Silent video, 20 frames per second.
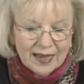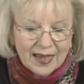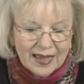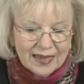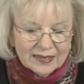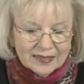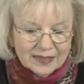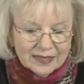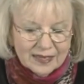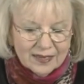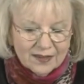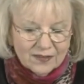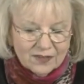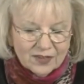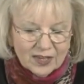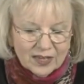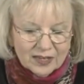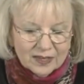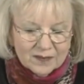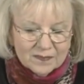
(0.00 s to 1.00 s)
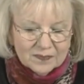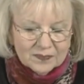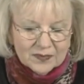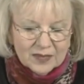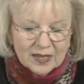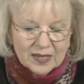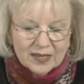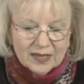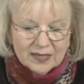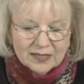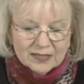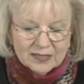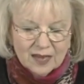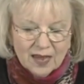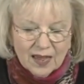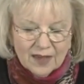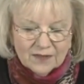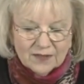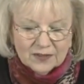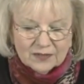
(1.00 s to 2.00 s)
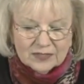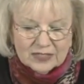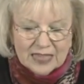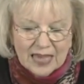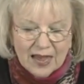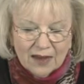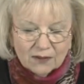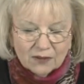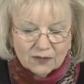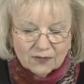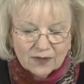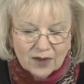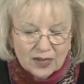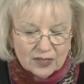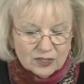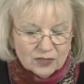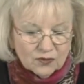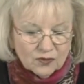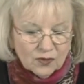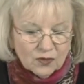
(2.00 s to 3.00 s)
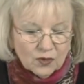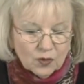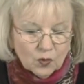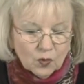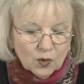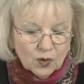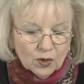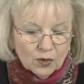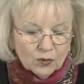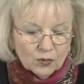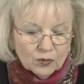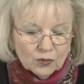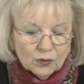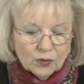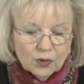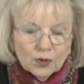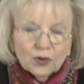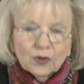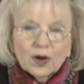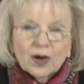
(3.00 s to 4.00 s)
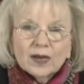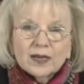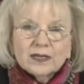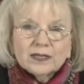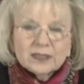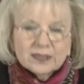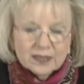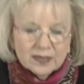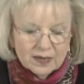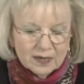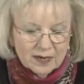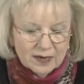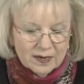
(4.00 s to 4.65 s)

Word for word: and living his life of sacrifice for the world through us.